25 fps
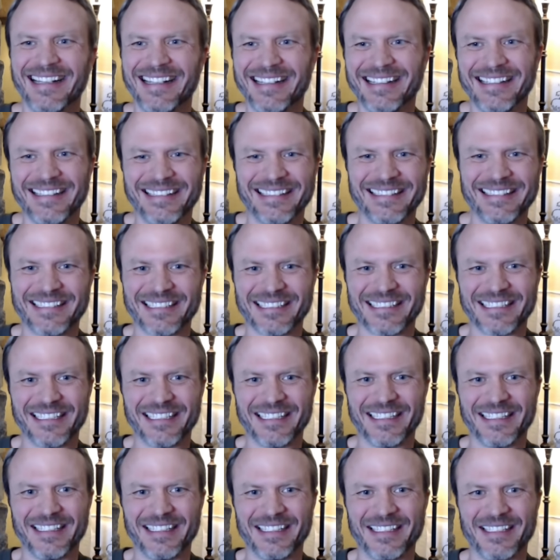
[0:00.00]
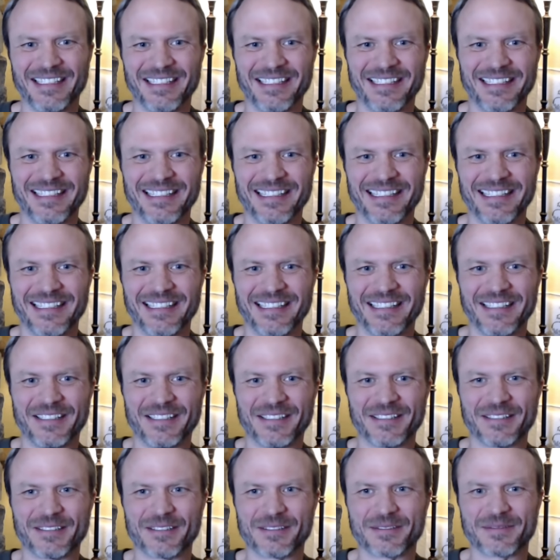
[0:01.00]

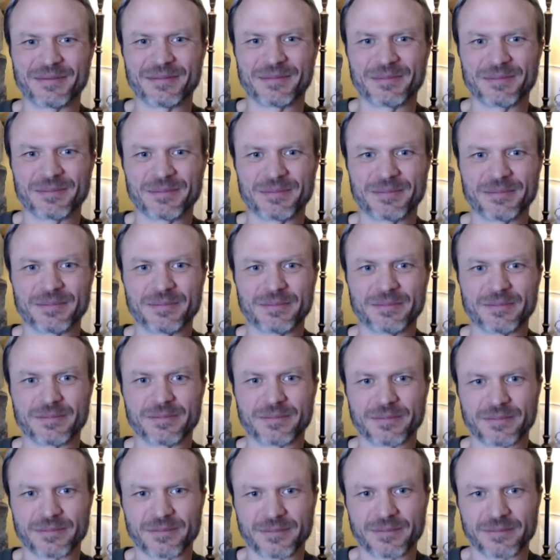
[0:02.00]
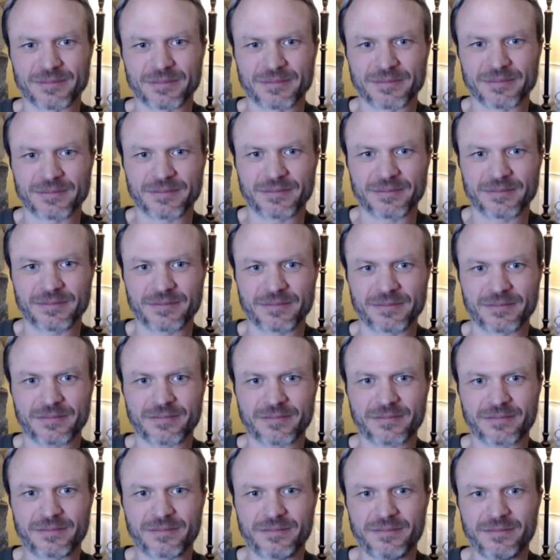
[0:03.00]

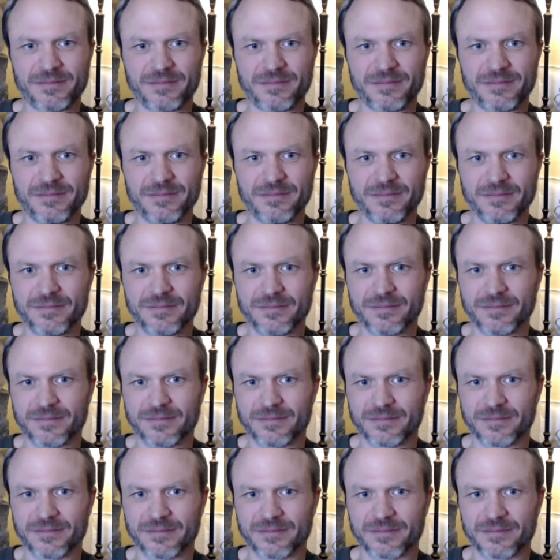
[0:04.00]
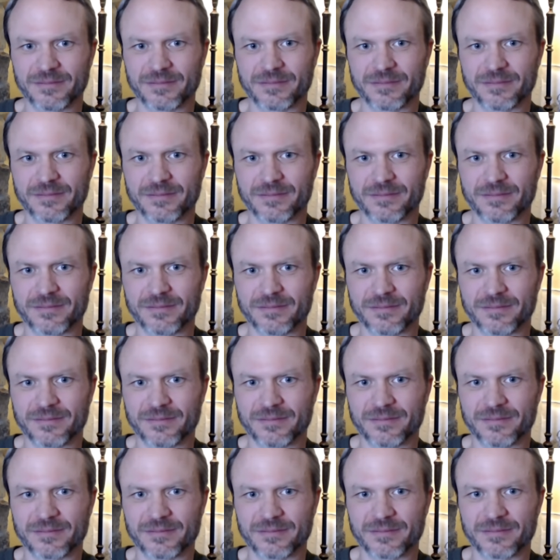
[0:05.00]

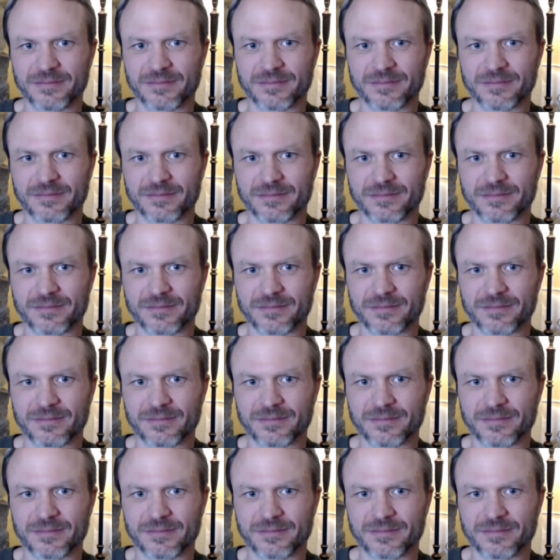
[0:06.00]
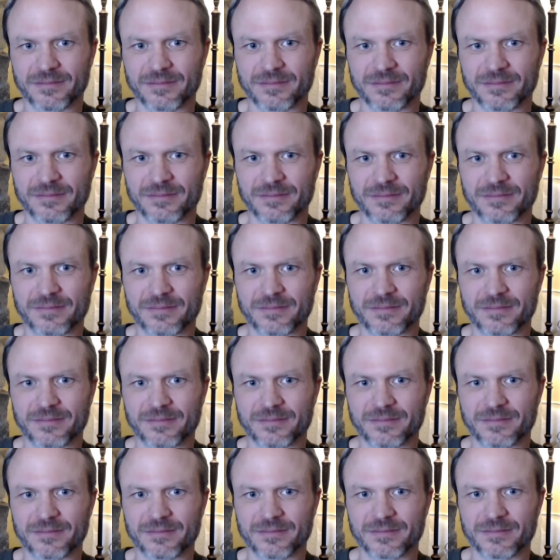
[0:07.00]
This person isn't speaking.